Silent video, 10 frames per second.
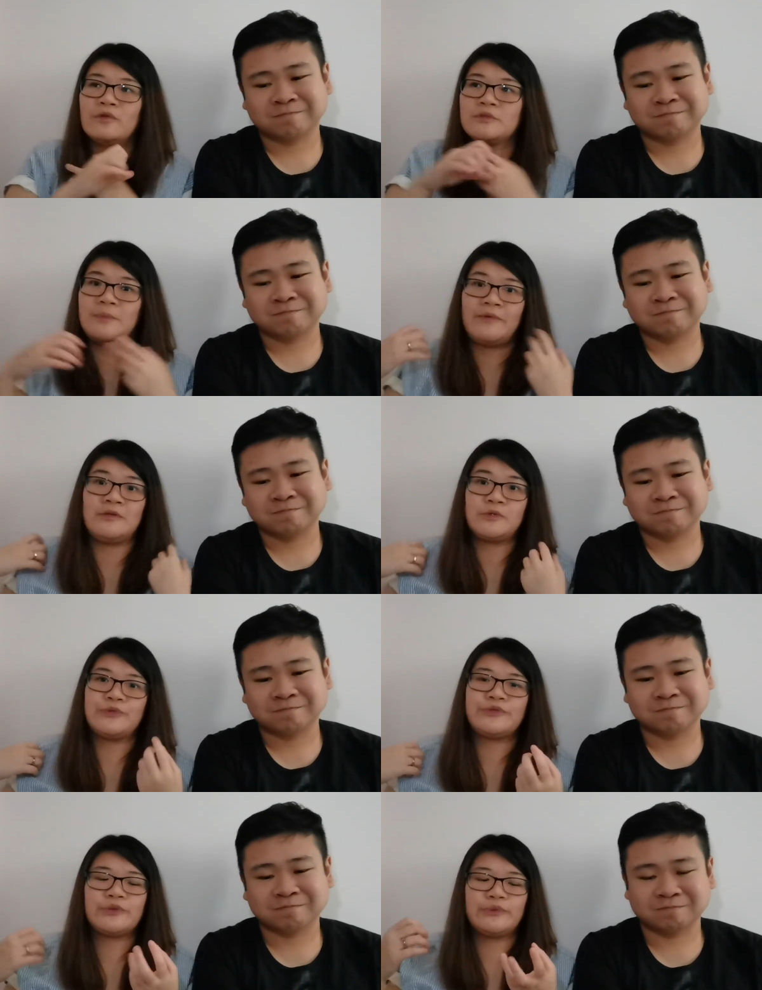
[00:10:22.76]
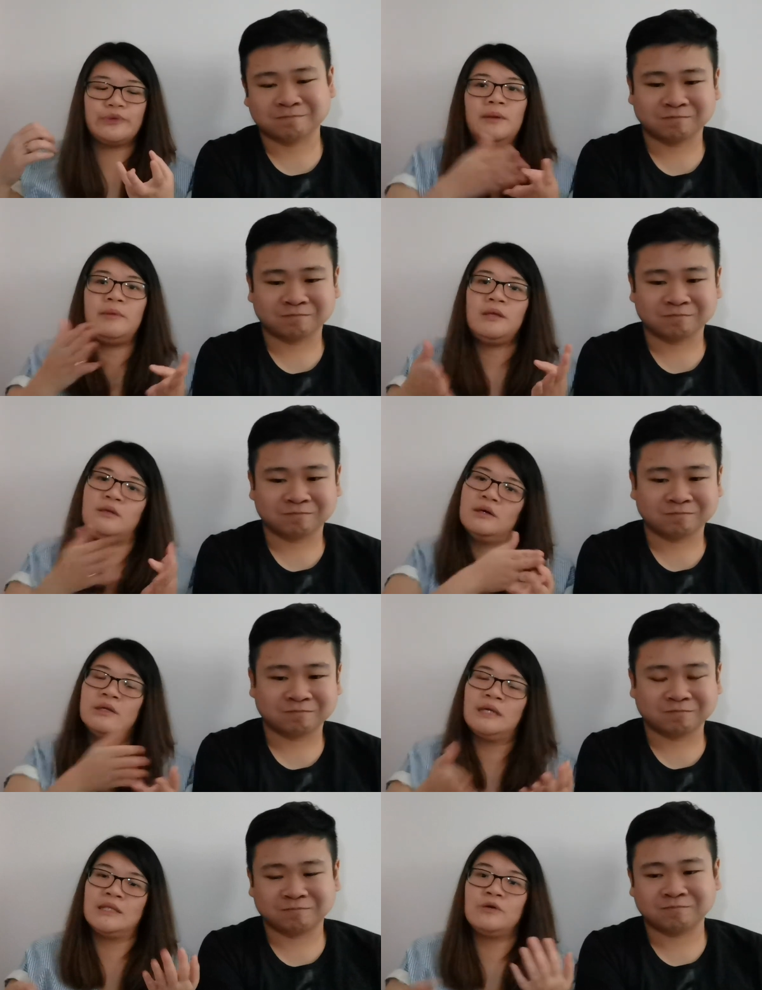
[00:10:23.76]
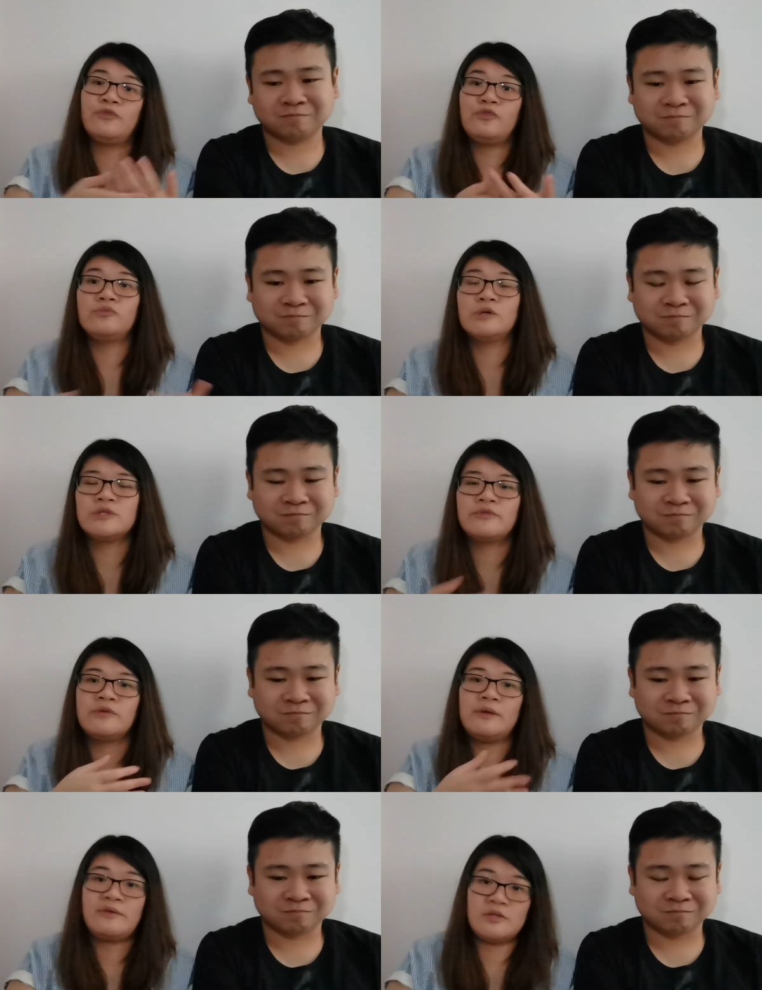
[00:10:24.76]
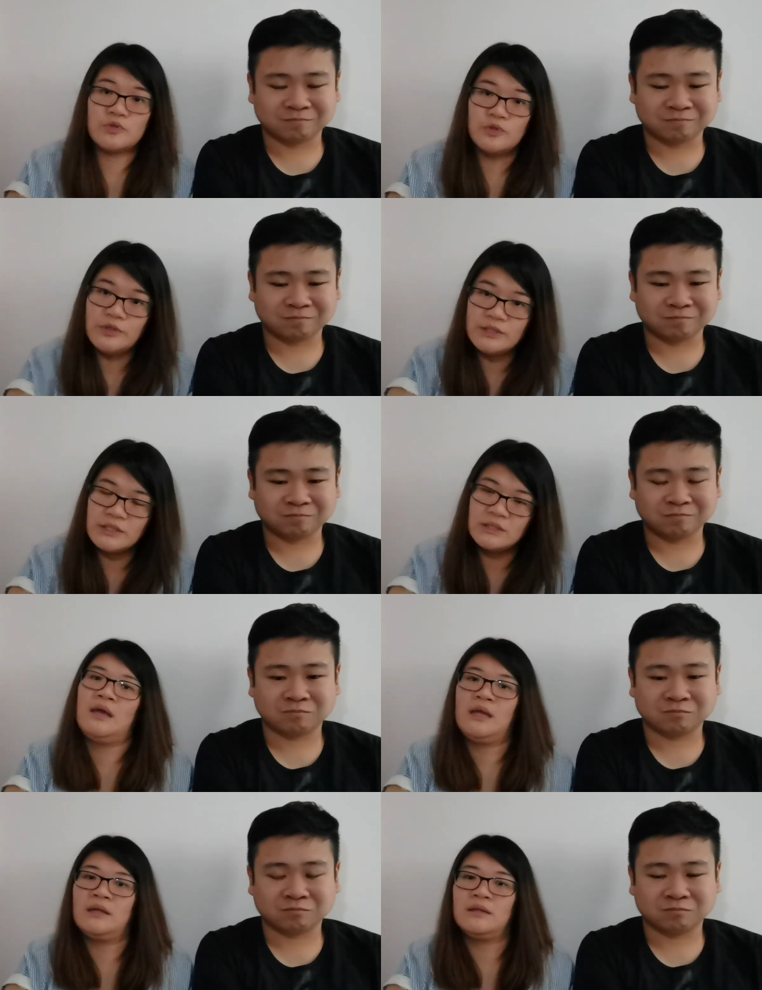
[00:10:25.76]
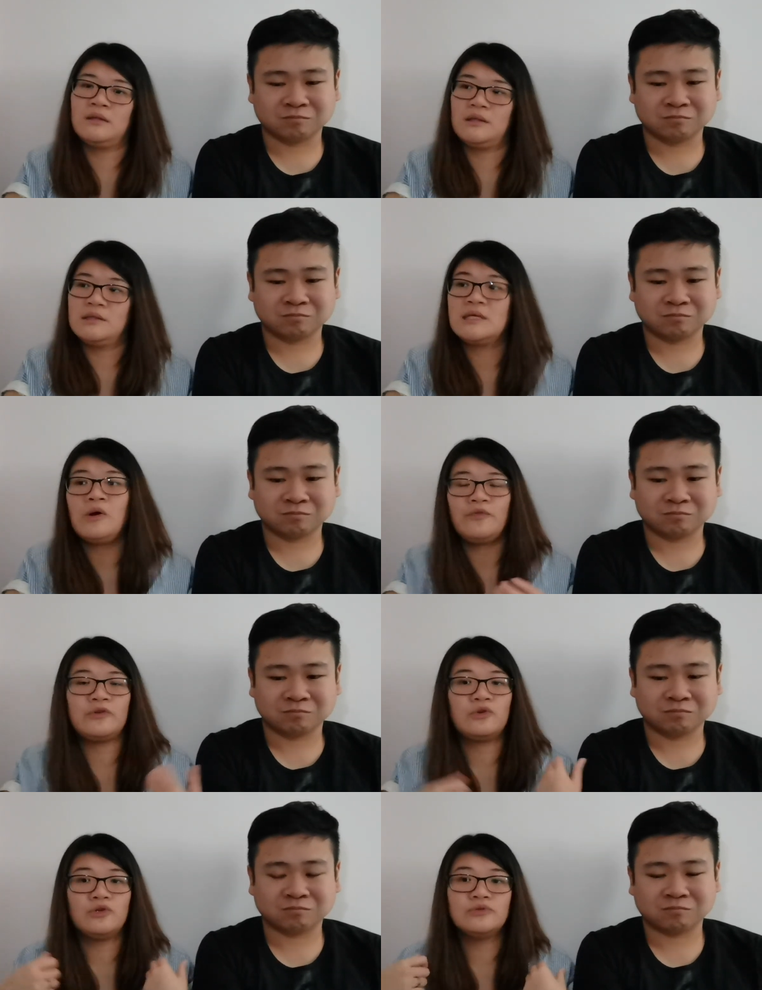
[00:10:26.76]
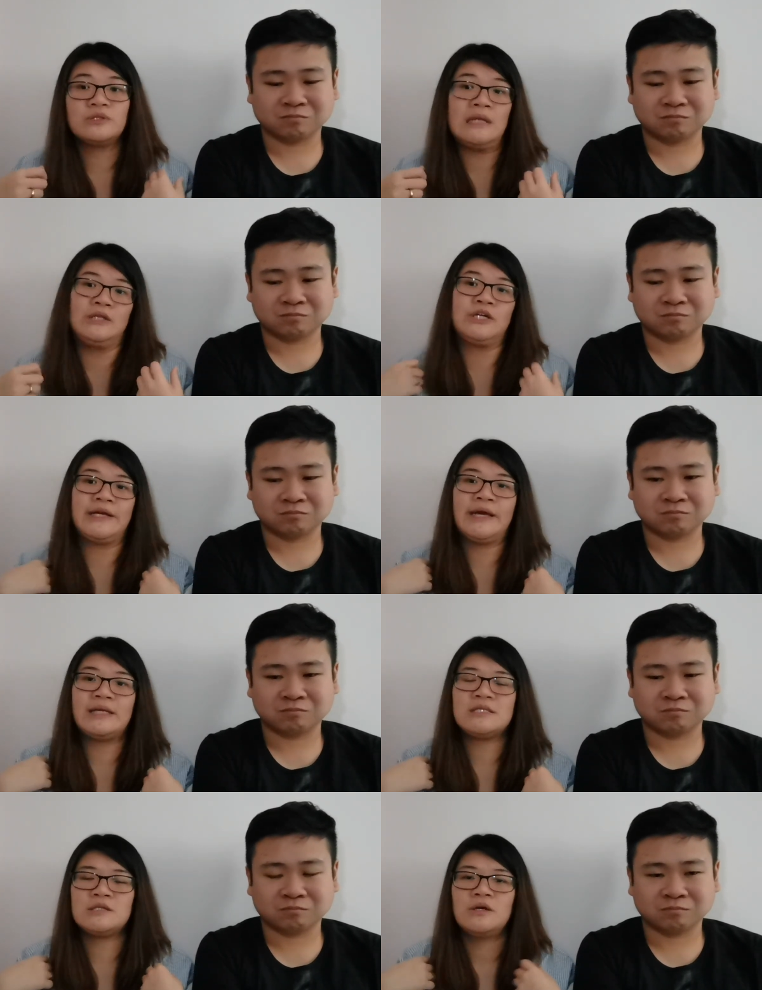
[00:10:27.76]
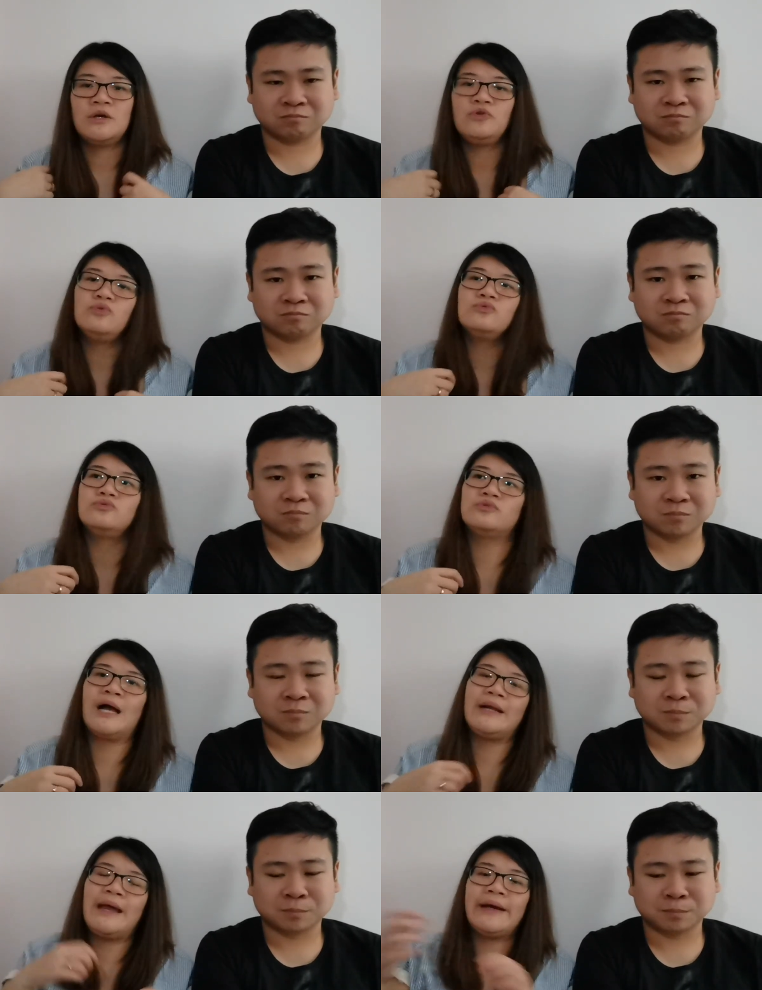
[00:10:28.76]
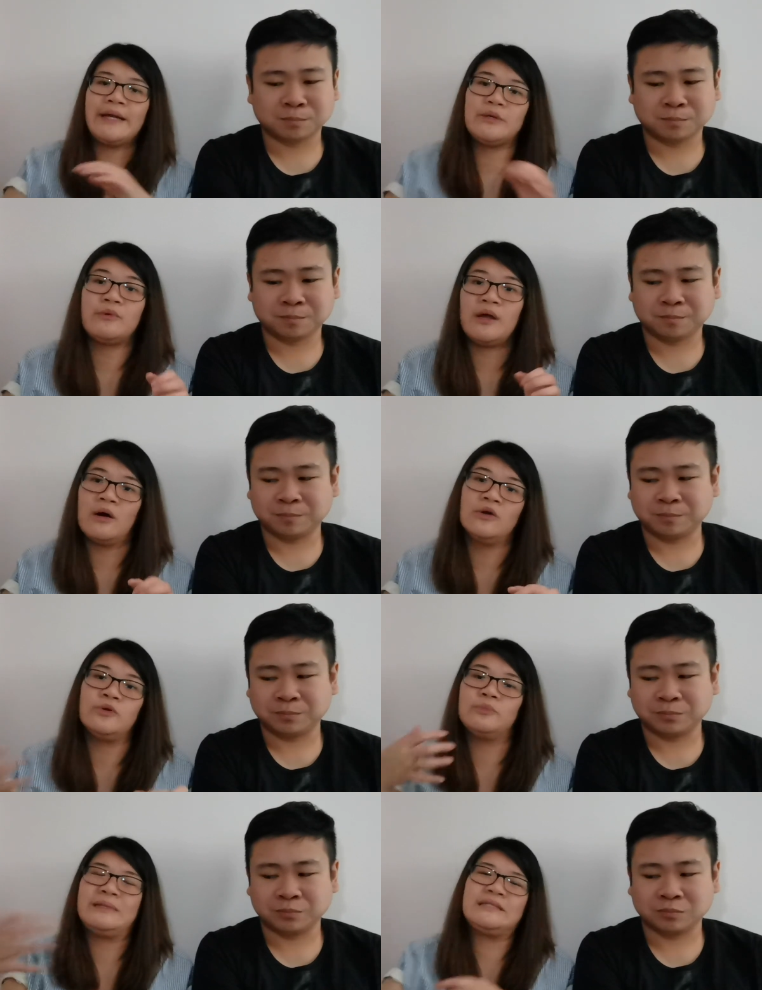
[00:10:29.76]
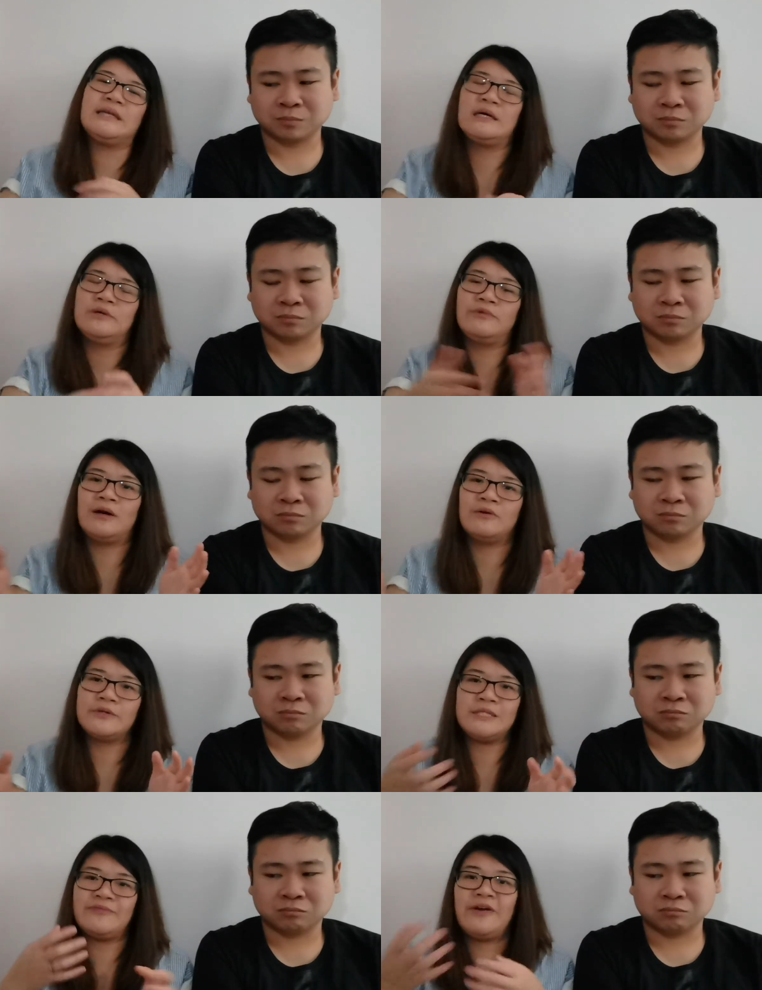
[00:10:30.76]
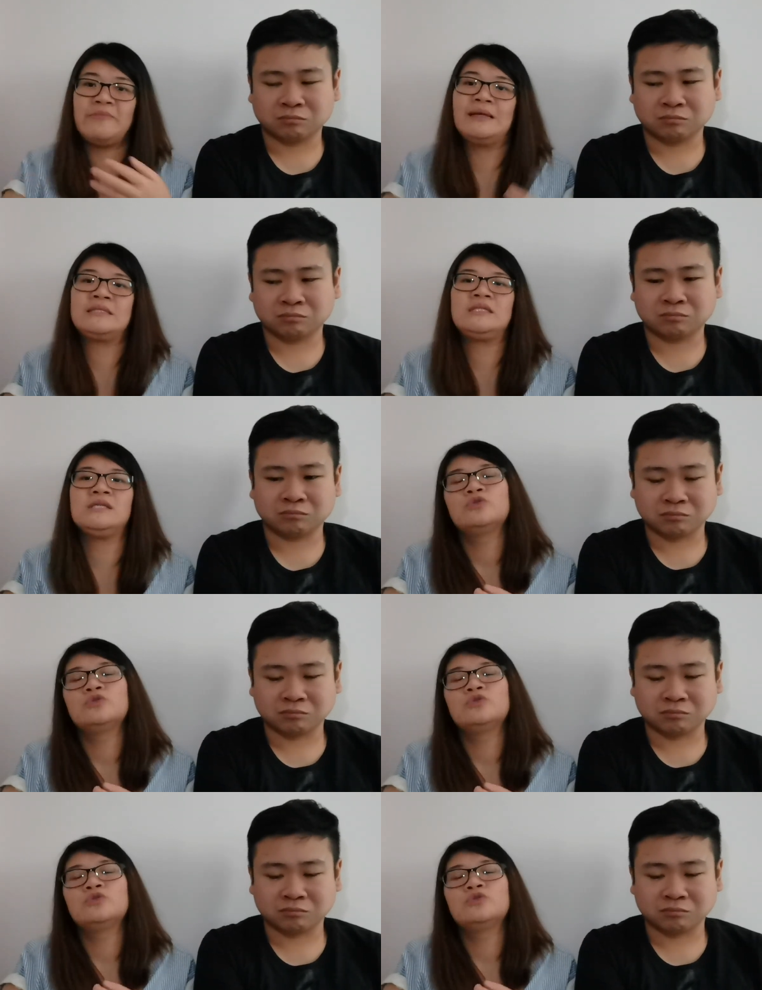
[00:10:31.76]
Speaker 1: those bathing suits, so maybe another few months for bathing suits, and some of the clothes like jackets you can't hang anywhere, or you place it around, it's very messy.